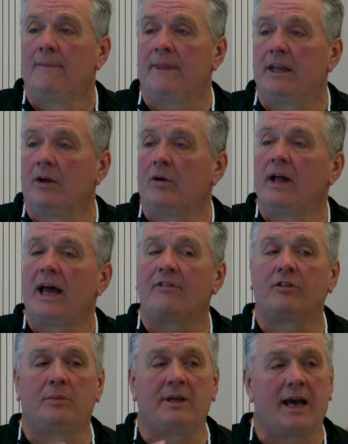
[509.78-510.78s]
They don't have
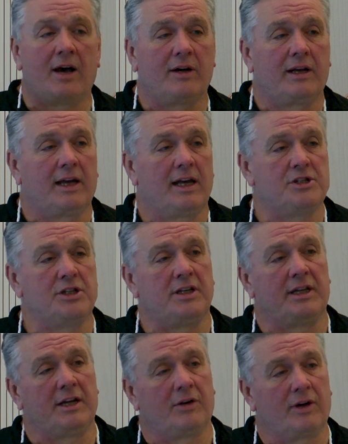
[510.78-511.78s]
to be out in Keji,
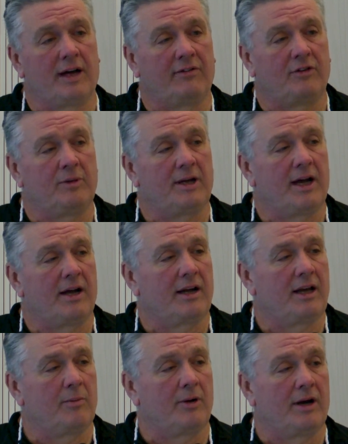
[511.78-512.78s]
and they don't have to be out at
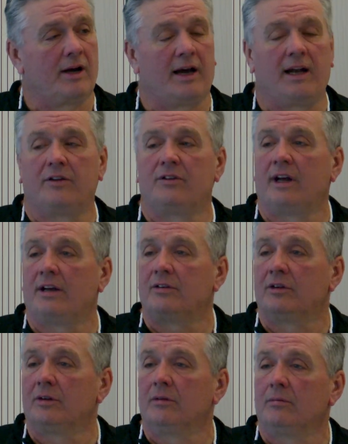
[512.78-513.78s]
Cape Breton Highlands
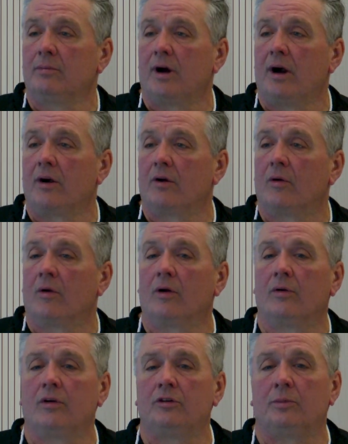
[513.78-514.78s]
National Park or
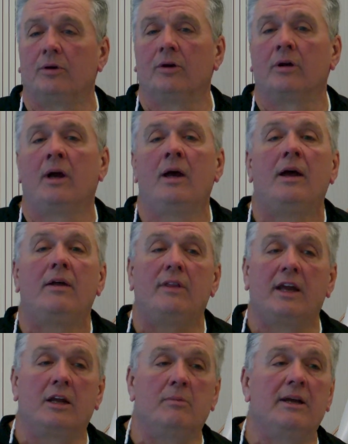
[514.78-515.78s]
Lewisburg.
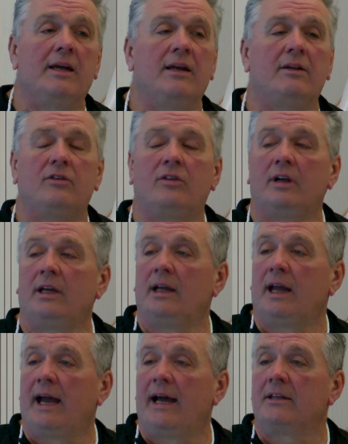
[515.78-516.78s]
They can be in the
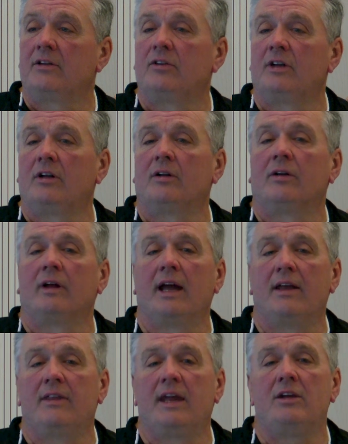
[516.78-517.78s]
city at the Citadel,
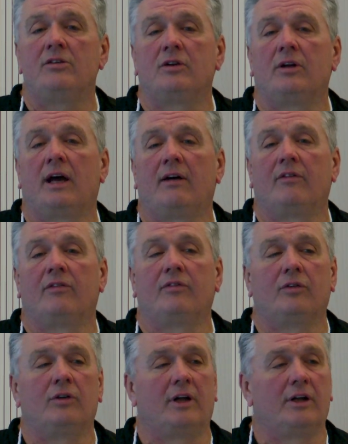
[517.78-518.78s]
and they should have a
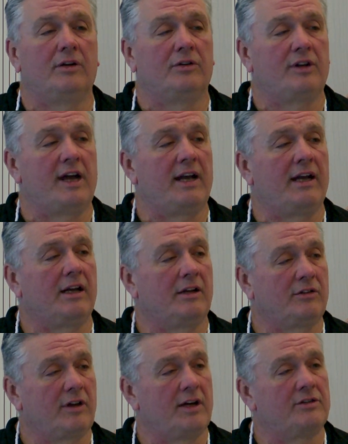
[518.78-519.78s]
full understanding and
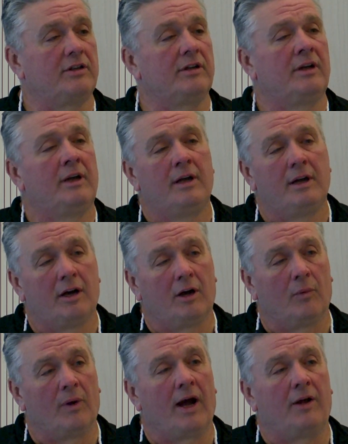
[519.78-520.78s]
discussion
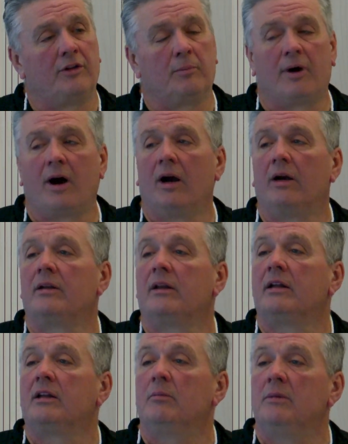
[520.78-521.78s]
around the part
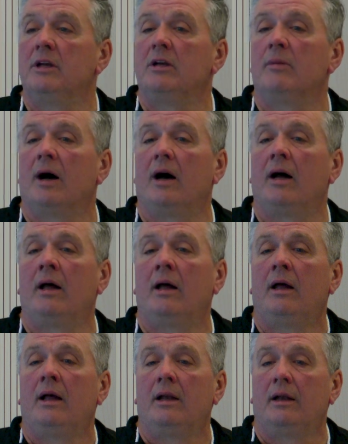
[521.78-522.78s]
that the Mi'kmaq
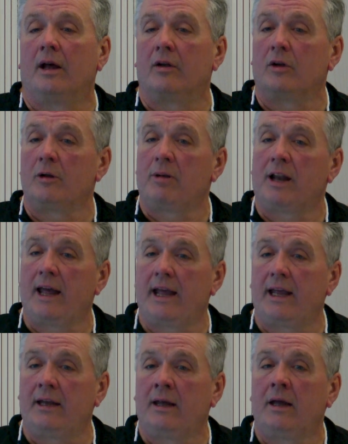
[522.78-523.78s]
not only
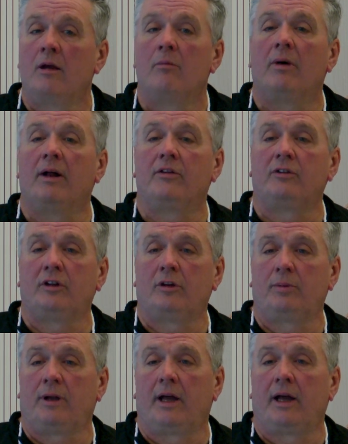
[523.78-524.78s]
played, but still
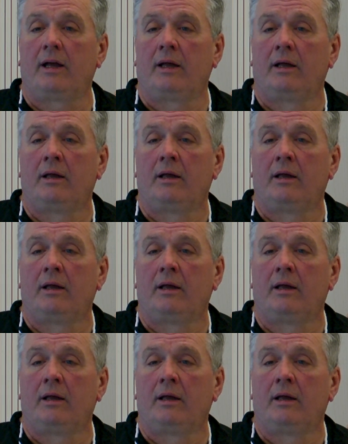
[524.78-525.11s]
play